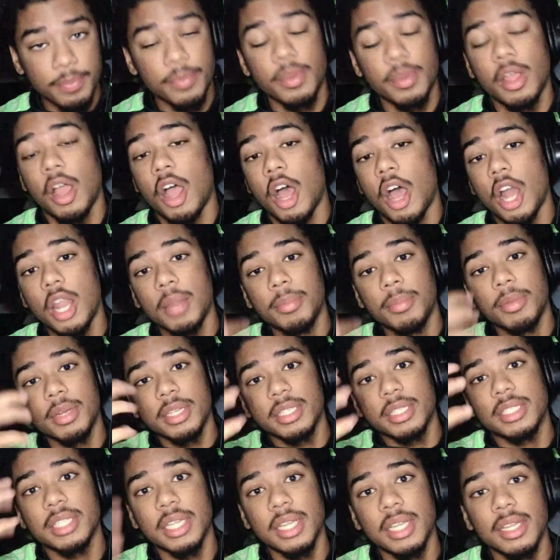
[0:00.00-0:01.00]
All I'm going to
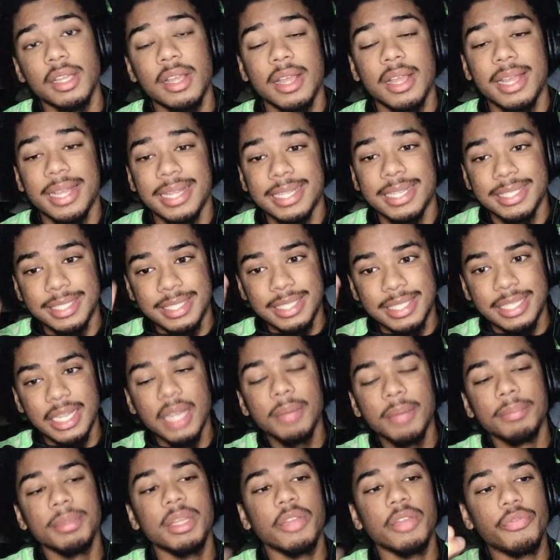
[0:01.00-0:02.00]
say is DM
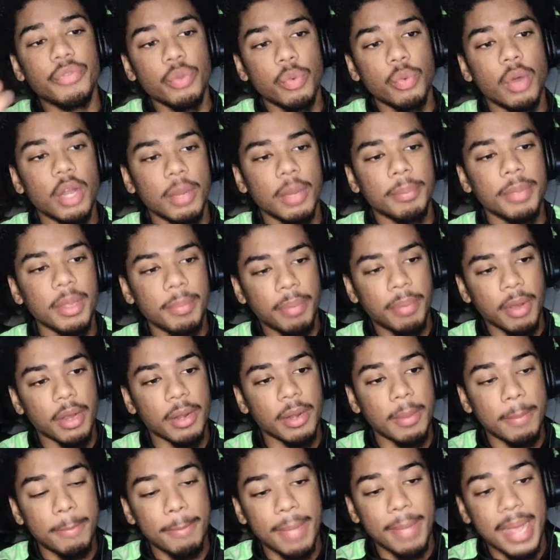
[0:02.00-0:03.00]
me if you want to be a part of
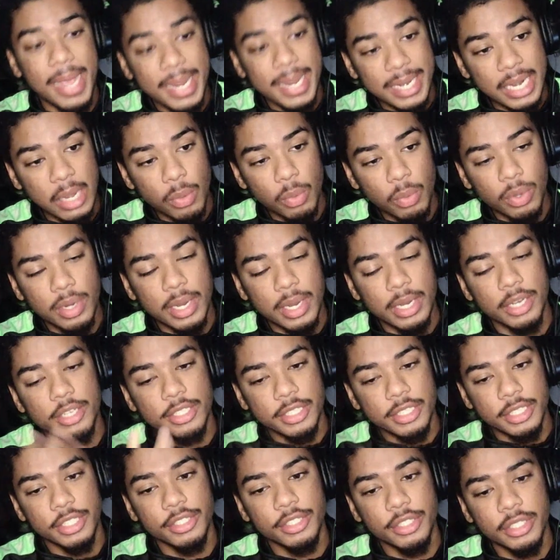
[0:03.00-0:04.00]
my network and you're
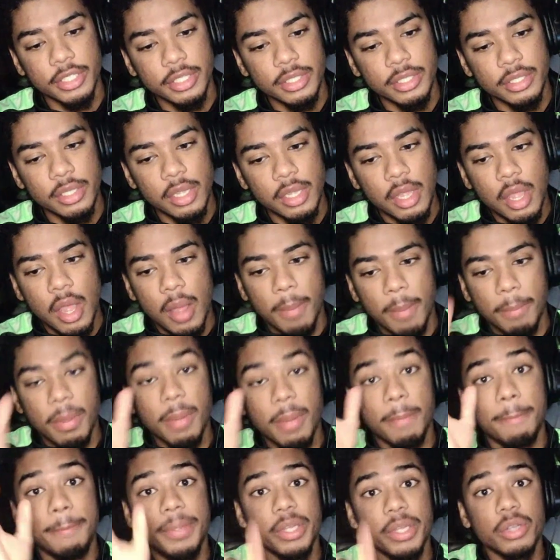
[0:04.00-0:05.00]
serious. But
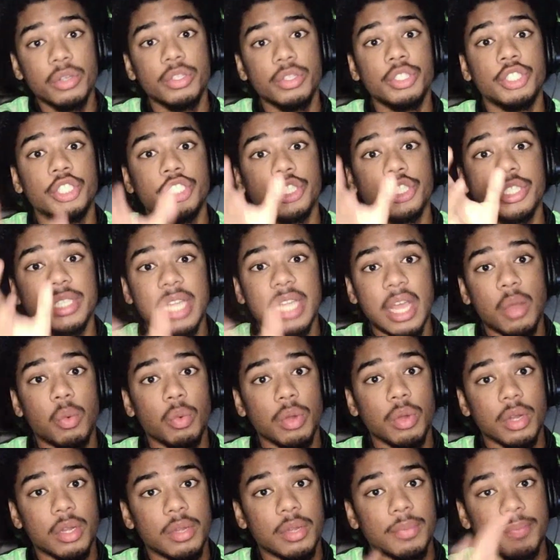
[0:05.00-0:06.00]
build your
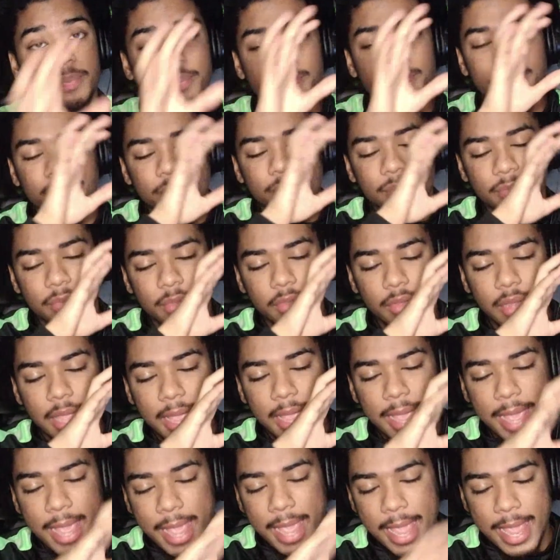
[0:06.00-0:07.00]
network.
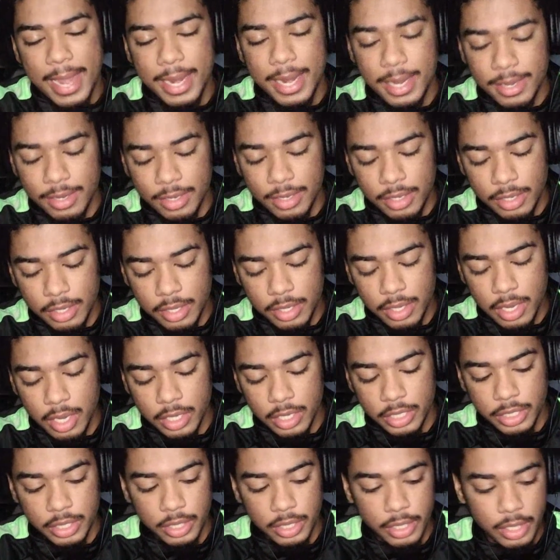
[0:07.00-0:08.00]
End of
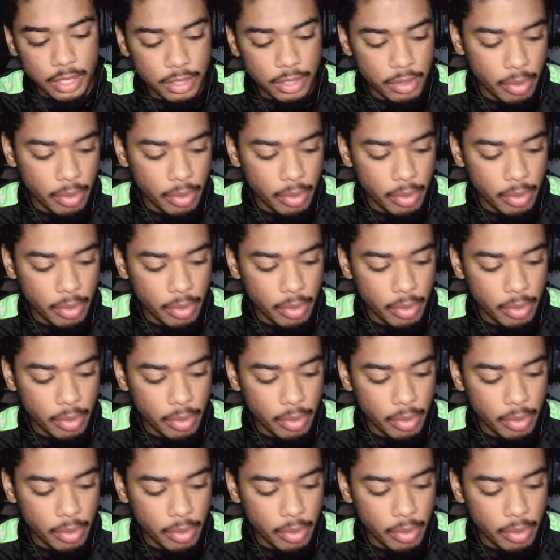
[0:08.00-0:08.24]
discussion, nigga.